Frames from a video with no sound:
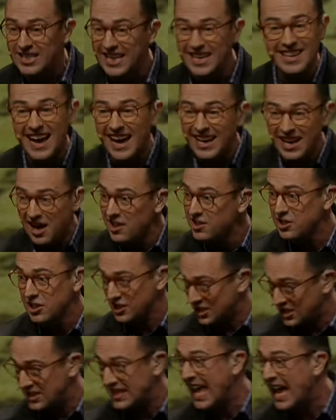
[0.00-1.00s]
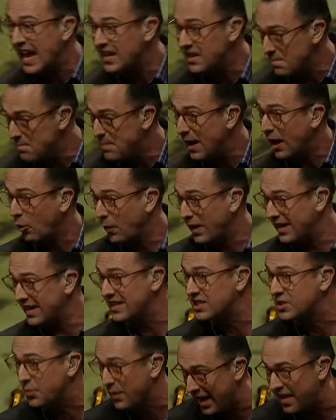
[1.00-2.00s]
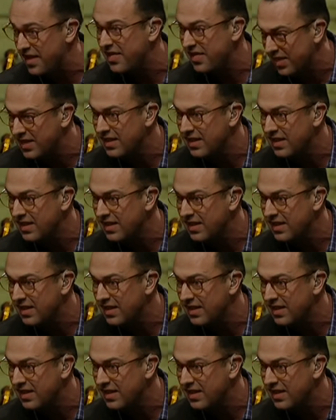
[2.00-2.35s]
did not understand and bear witness with.